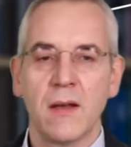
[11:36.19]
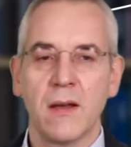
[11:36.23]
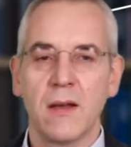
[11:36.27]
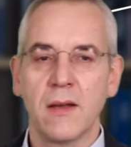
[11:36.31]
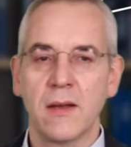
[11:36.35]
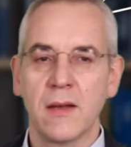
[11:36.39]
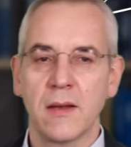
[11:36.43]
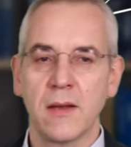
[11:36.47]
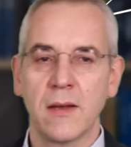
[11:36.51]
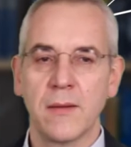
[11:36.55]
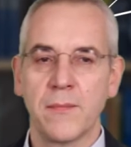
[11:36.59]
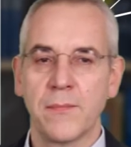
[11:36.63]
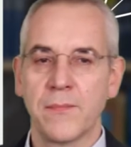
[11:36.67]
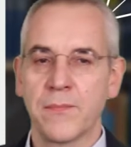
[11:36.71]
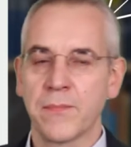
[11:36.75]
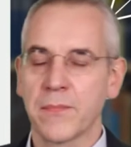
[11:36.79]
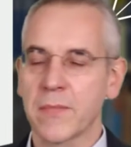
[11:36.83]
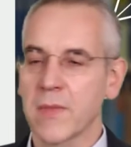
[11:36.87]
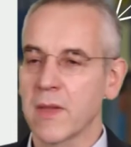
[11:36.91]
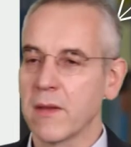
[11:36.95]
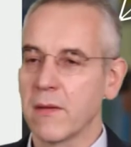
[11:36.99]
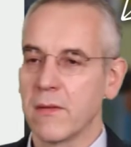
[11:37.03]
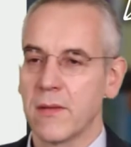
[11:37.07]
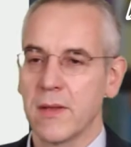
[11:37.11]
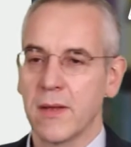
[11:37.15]

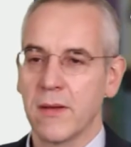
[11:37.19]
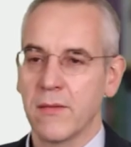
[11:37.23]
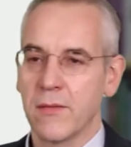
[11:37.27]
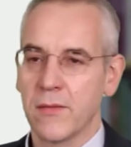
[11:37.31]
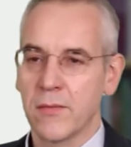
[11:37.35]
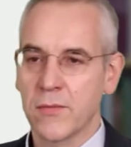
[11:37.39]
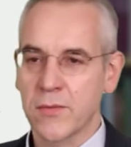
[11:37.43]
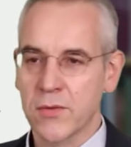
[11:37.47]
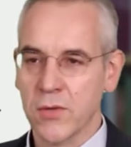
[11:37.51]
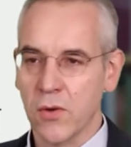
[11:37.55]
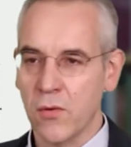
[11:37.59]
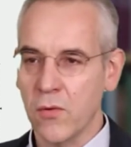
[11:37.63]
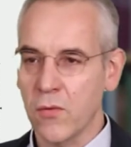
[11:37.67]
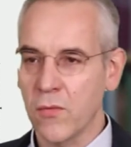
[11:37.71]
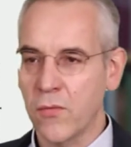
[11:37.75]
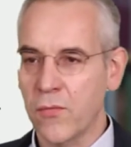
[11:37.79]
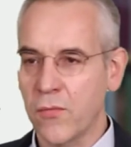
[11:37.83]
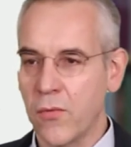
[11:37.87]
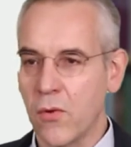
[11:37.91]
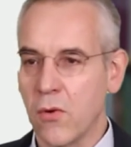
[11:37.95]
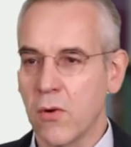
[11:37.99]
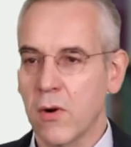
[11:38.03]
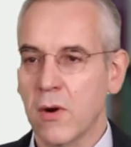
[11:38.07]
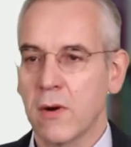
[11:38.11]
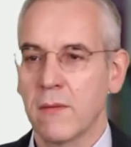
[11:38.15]
Um, so
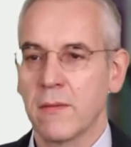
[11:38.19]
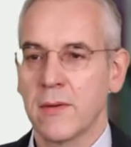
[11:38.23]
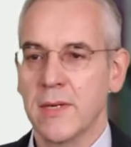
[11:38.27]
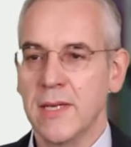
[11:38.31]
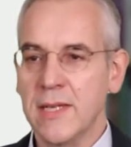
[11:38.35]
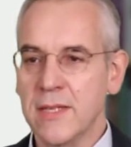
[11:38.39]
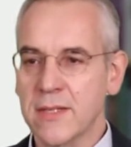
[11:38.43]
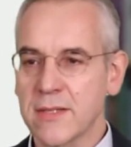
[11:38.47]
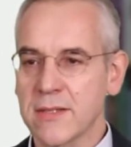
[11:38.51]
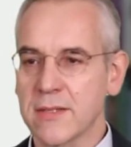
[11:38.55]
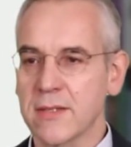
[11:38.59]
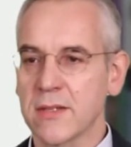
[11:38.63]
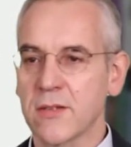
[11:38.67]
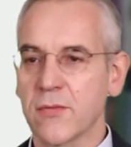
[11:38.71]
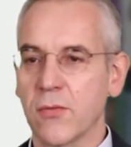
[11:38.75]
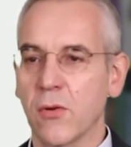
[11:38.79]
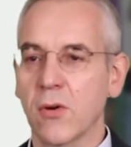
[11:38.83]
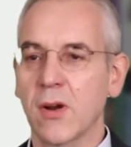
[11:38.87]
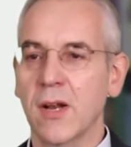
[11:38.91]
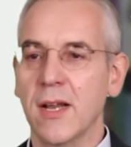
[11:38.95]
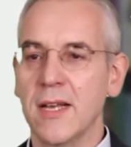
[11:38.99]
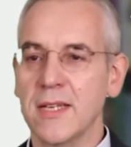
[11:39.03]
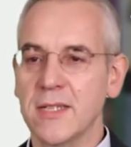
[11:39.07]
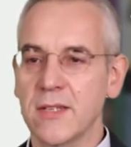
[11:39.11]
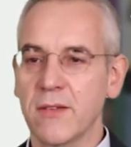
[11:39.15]
for instance, for
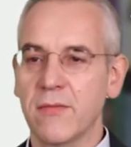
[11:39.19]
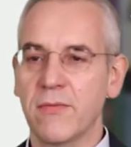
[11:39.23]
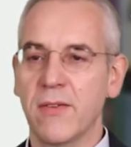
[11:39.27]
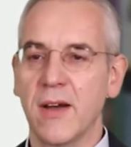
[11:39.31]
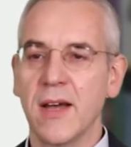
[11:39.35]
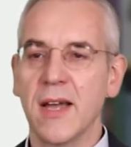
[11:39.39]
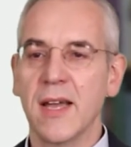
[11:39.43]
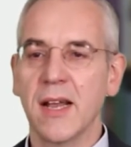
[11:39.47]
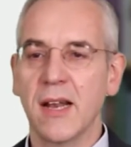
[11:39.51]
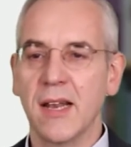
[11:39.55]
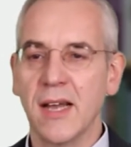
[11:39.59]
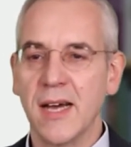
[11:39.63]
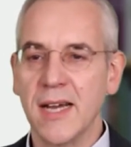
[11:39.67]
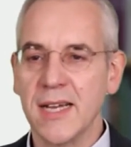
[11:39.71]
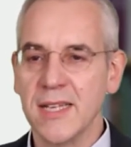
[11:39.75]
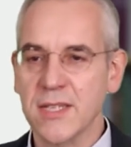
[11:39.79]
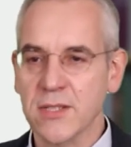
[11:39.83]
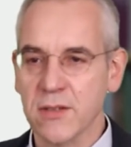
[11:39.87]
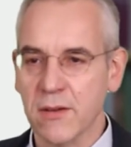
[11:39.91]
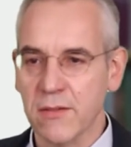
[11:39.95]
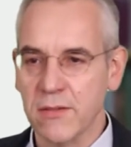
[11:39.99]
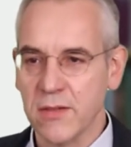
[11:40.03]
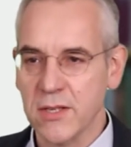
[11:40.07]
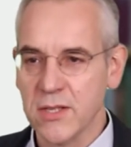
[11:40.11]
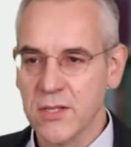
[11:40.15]
classifying lines
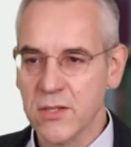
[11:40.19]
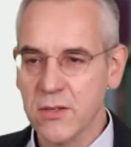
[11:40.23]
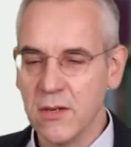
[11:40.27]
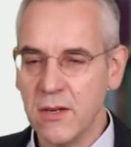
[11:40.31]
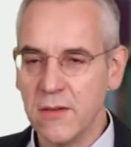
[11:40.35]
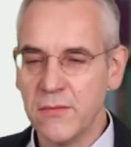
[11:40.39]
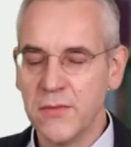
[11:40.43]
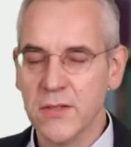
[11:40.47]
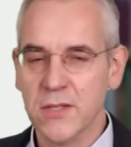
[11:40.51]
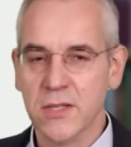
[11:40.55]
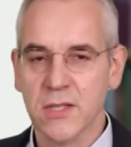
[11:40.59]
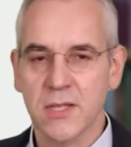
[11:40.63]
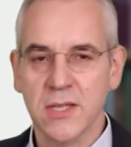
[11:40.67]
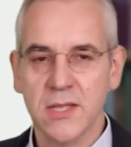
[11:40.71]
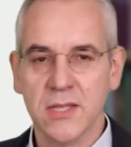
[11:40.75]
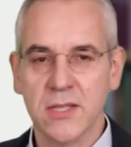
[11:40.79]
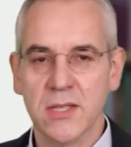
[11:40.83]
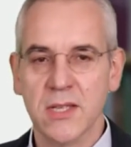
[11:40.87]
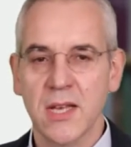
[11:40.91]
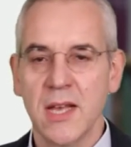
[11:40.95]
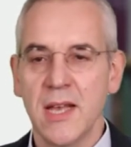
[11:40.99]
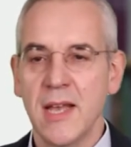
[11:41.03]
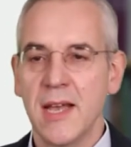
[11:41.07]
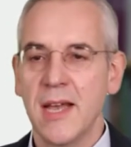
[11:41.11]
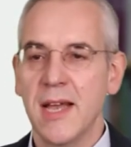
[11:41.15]
on these
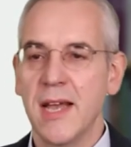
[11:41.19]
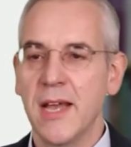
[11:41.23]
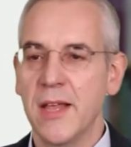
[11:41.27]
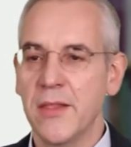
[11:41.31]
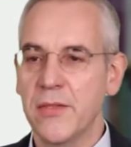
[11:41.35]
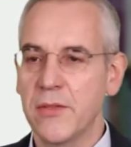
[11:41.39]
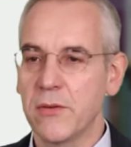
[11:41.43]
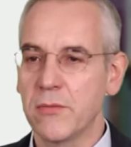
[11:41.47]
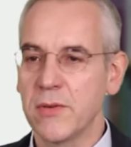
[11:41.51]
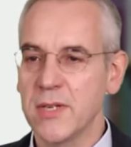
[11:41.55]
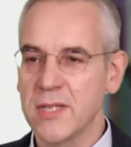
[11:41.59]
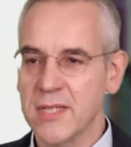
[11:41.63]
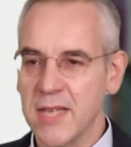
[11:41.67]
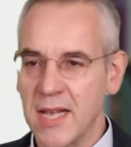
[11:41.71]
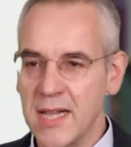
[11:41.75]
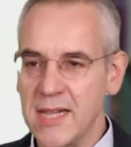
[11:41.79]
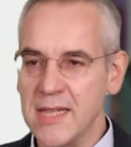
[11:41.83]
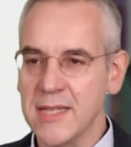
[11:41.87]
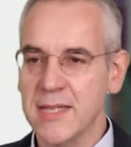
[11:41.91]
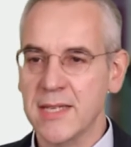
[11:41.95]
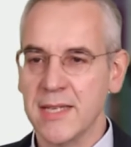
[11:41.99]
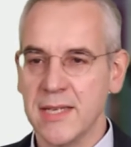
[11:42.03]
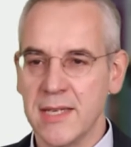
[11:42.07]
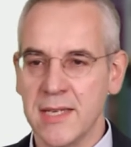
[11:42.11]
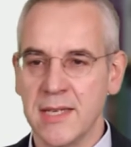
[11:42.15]
surfaces, and the
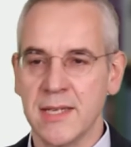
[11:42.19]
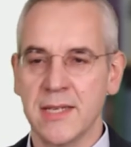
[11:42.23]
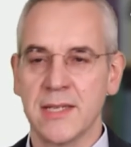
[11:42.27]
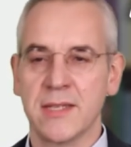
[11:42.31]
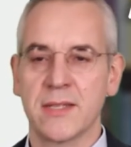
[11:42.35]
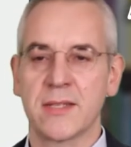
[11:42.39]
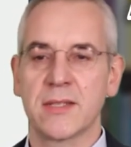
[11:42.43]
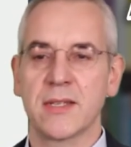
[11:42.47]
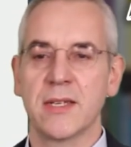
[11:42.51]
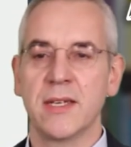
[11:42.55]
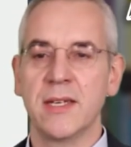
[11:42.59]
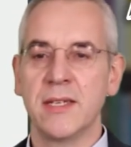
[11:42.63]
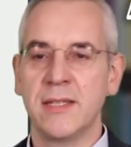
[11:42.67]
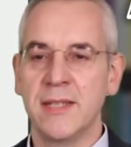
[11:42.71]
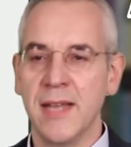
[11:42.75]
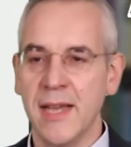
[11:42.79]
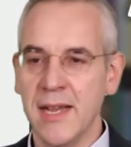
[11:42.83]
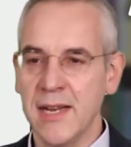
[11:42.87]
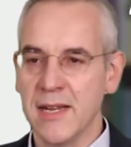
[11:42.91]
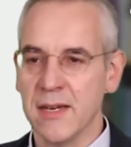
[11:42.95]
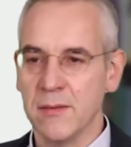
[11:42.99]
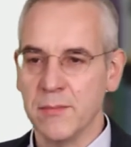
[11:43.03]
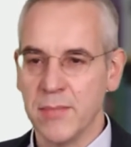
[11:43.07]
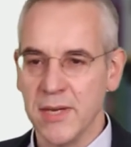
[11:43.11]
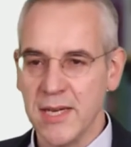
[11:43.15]
result is a
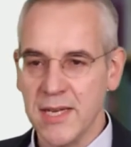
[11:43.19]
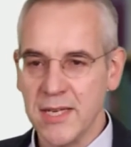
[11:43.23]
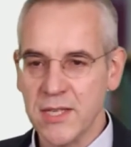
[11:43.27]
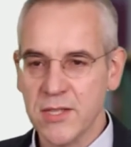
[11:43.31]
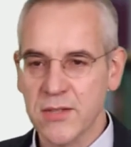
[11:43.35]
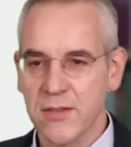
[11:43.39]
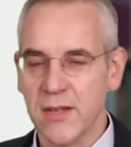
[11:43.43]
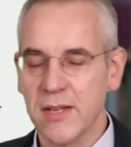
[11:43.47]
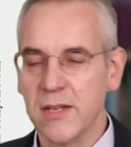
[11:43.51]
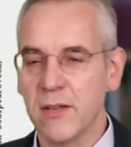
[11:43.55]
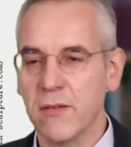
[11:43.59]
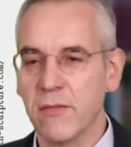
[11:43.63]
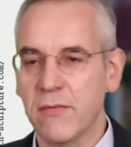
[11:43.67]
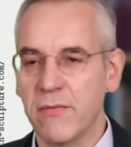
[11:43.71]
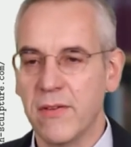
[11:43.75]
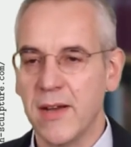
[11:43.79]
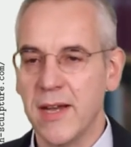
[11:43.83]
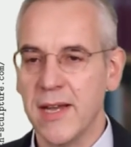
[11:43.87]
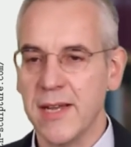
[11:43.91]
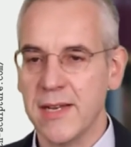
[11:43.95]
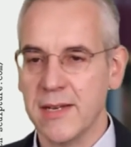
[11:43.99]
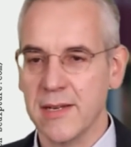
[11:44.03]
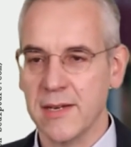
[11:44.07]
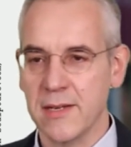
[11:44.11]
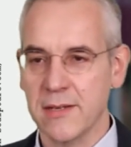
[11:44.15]
database that you
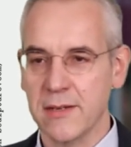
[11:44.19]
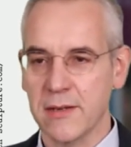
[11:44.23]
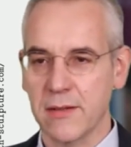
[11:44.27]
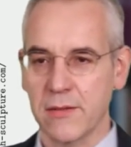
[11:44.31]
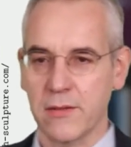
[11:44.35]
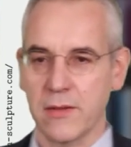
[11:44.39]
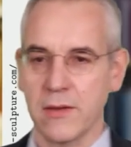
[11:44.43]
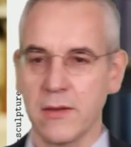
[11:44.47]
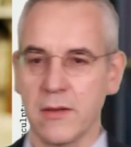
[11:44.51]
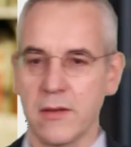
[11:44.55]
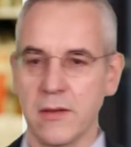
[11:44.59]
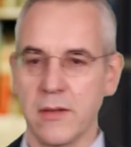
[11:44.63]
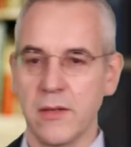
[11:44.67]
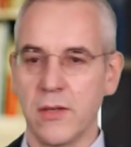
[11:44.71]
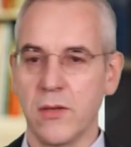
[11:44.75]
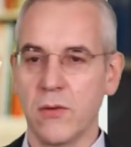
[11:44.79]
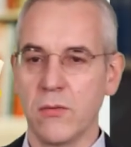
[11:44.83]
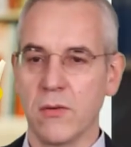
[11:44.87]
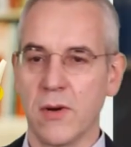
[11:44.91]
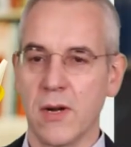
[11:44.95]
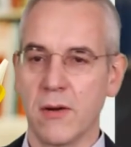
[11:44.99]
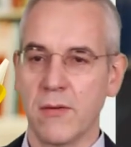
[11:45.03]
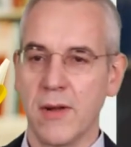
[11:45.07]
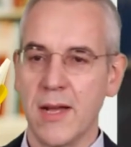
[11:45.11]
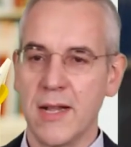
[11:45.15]
find under the
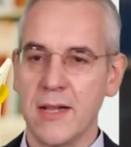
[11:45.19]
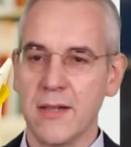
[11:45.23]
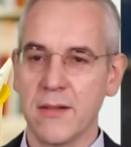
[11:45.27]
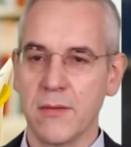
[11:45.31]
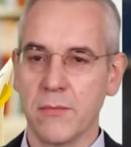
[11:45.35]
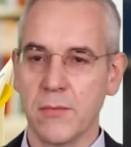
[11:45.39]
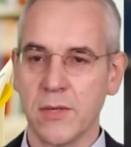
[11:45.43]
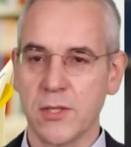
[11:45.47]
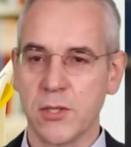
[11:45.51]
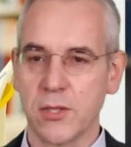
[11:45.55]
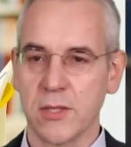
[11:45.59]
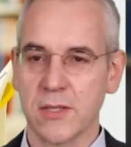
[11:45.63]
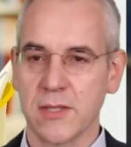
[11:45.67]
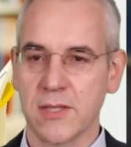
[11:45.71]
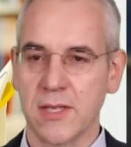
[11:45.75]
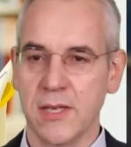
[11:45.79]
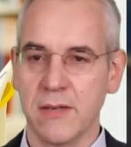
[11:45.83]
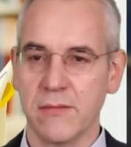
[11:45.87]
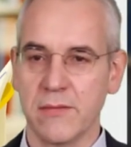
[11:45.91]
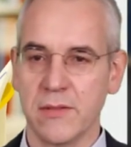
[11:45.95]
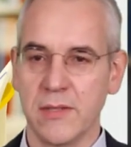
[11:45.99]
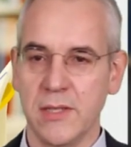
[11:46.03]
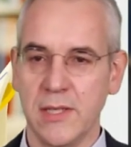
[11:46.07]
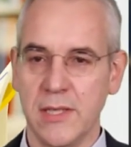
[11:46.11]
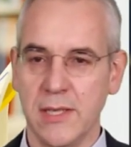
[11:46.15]
URL, which is
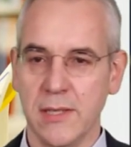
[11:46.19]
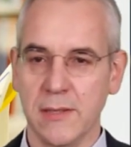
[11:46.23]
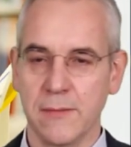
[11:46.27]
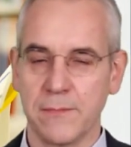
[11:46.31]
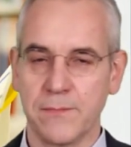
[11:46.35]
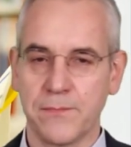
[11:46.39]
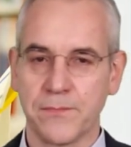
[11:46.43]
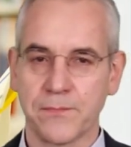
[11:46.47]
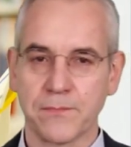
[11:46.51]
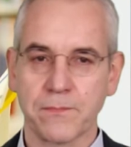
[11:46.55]
given here.